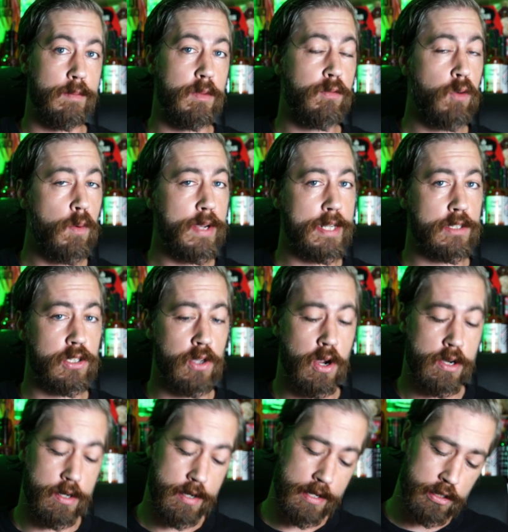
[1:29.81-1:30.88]
before we get
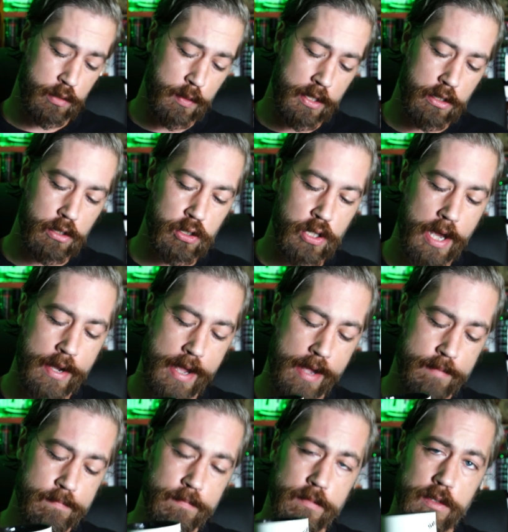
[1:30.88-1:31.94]
started, I just wanted to shout
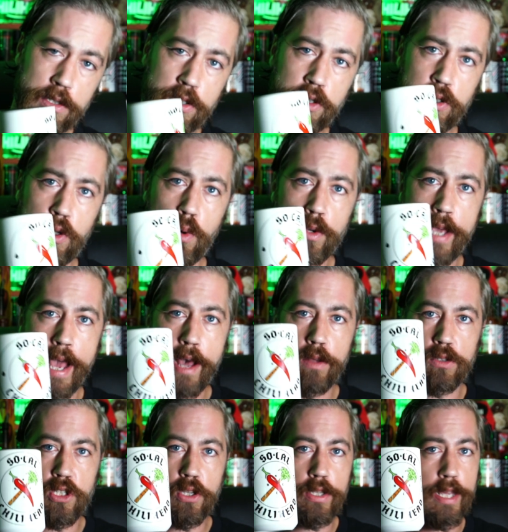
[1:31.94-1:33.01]
out
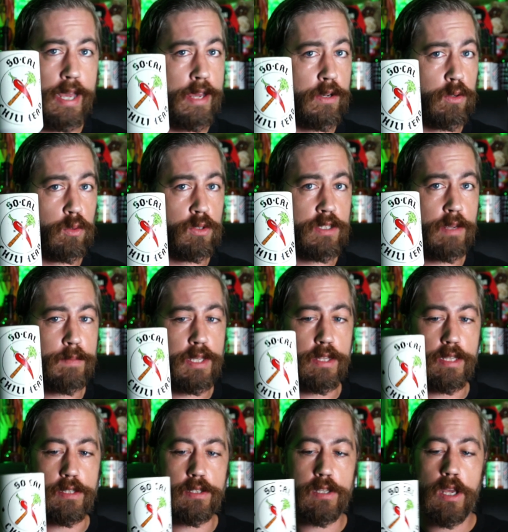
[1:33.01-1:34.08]
SoCal Chili Head, who sent me
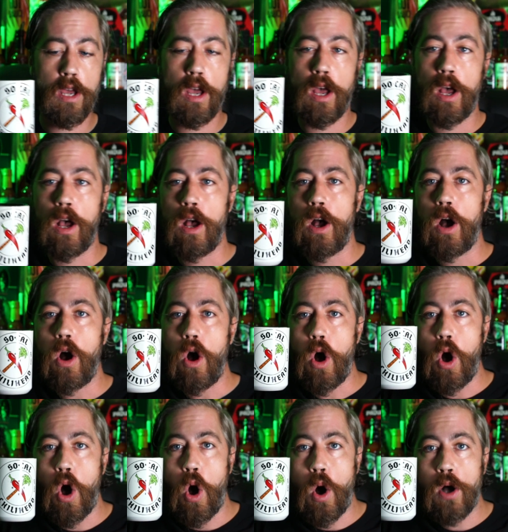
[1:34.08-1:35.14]
this
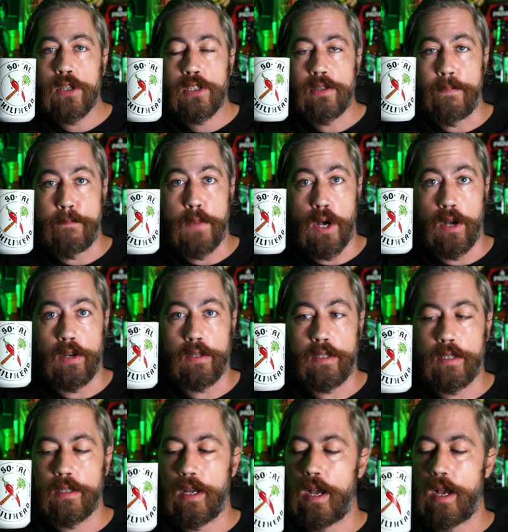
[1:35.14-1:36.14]
awesome mug.